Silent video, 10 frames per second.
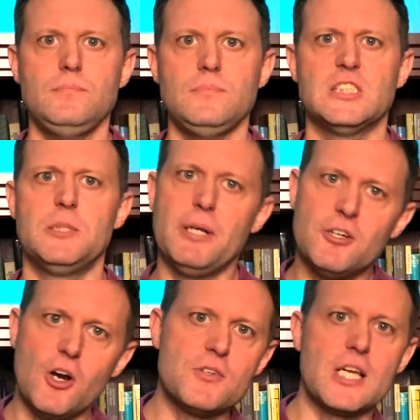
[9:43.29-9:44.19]
See, Peter
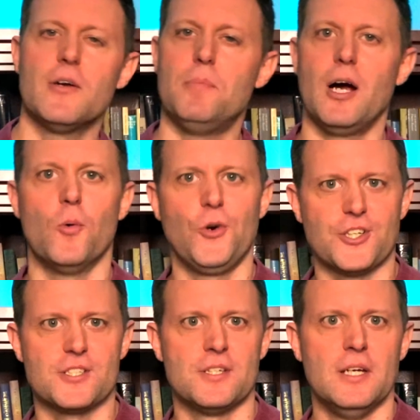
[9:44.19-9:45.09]
knows how empire
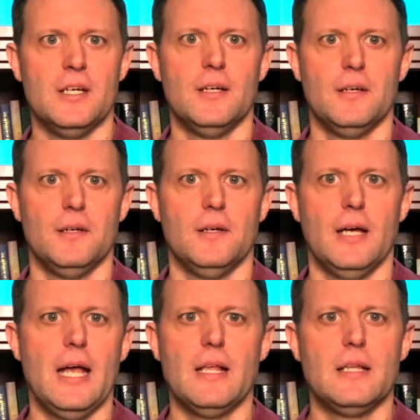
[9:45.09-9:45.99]
works.
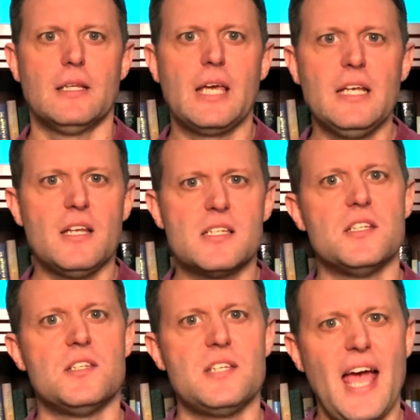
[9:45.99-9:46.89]
And the king
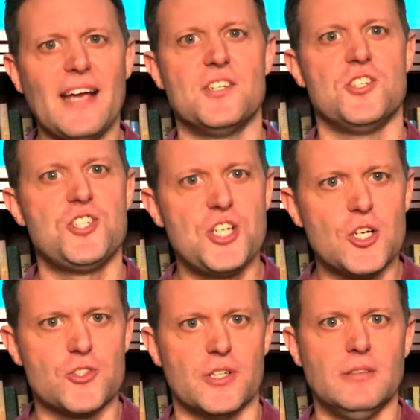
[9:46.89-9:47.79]
doesn't tax his
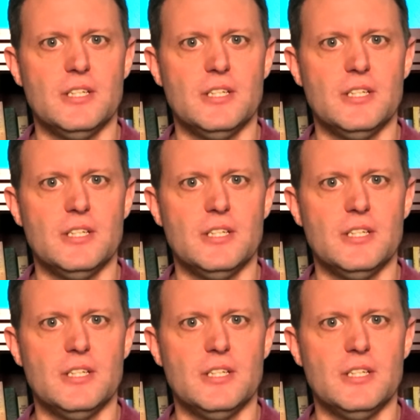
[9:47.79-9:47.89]
children.